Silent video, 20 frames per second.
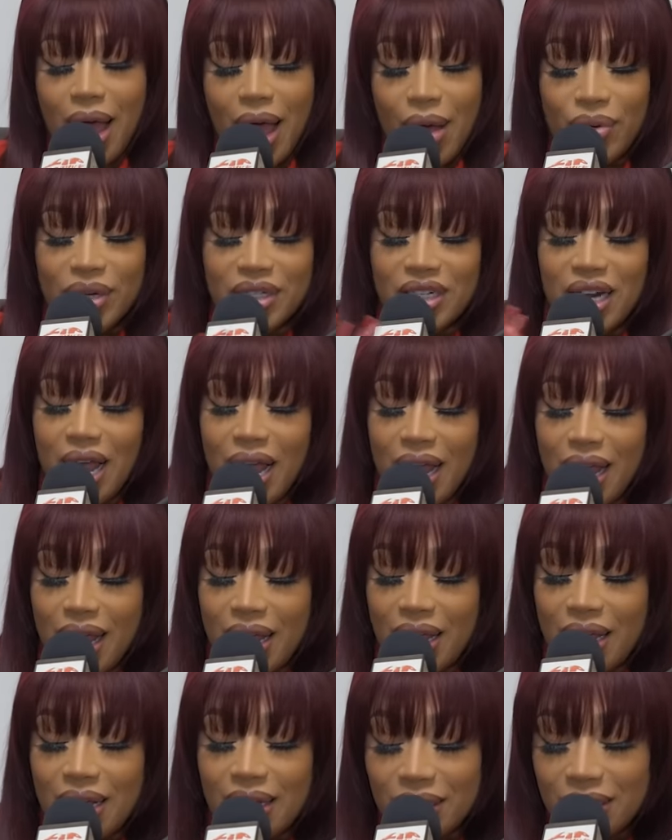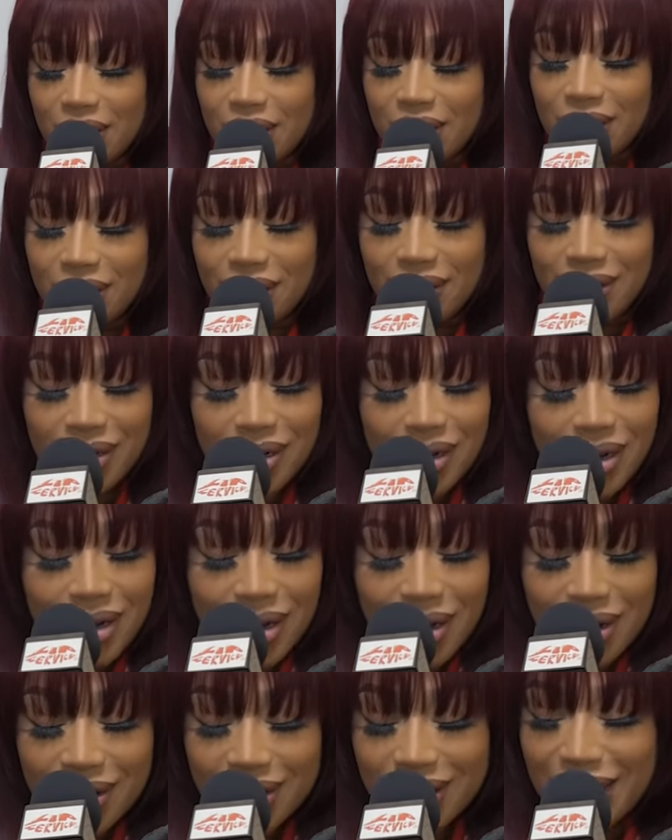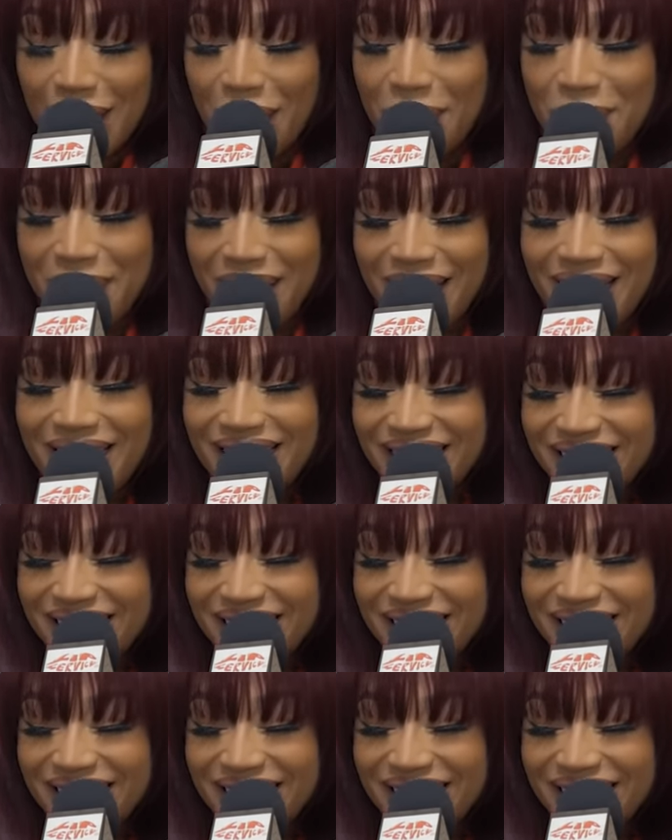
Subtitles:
I would change so much.